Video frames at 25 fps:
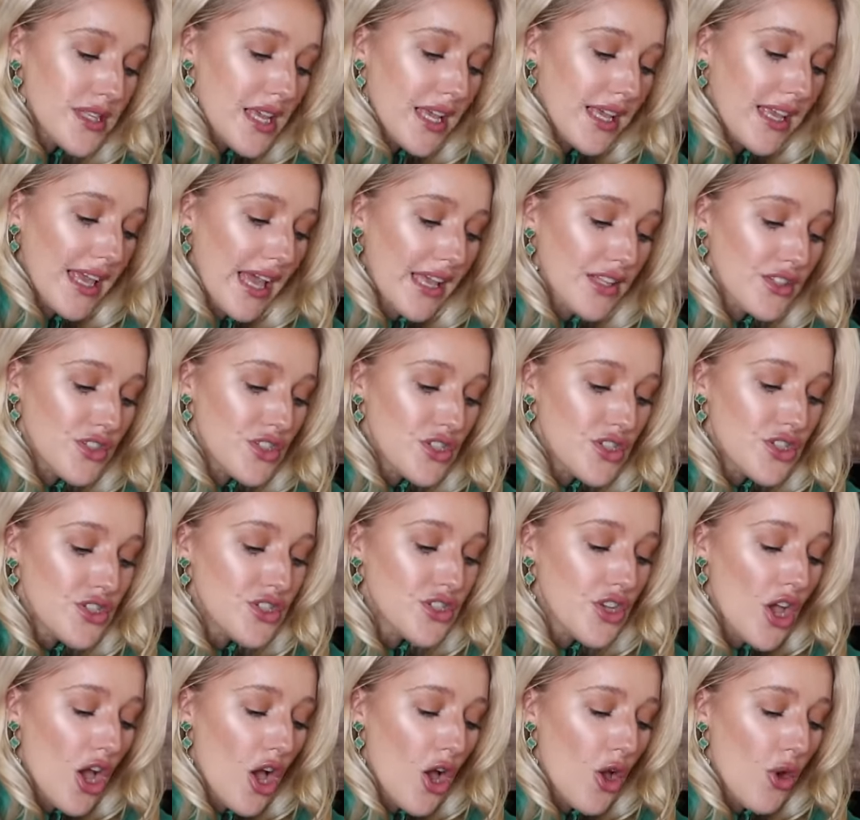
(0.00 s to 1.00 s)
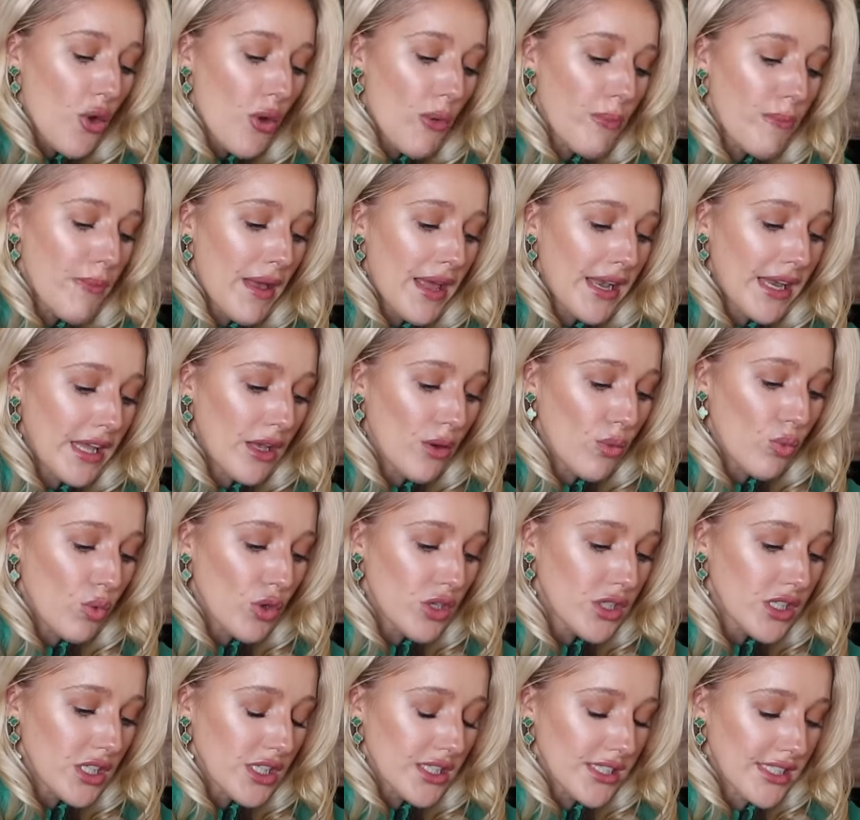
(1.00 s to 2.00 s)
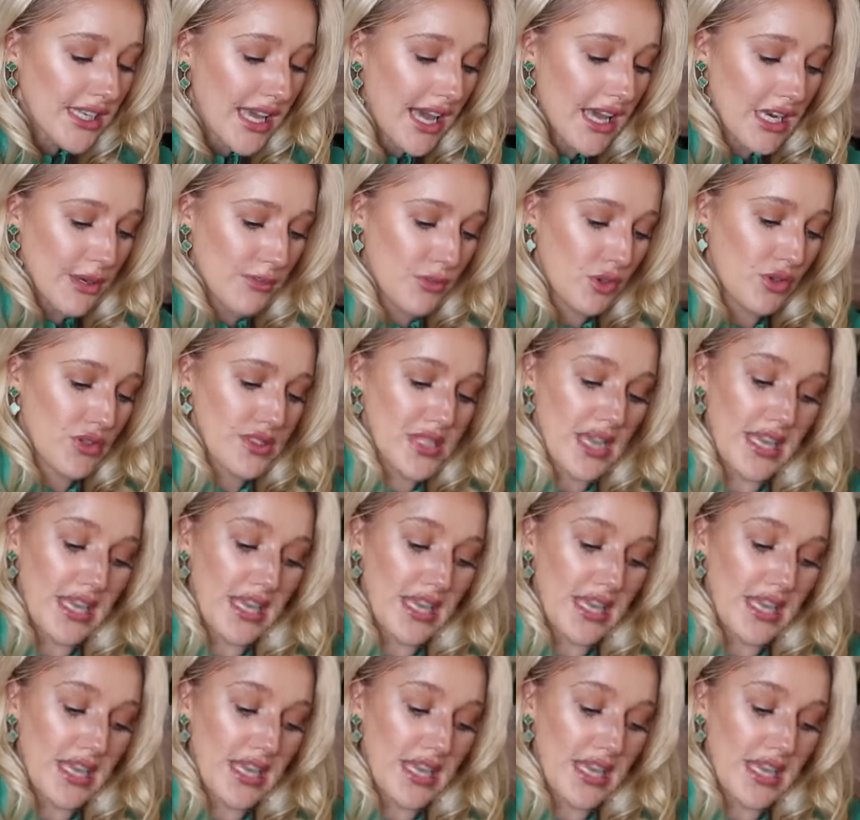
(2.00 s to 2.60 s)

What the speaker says: Again, so many woodland animals.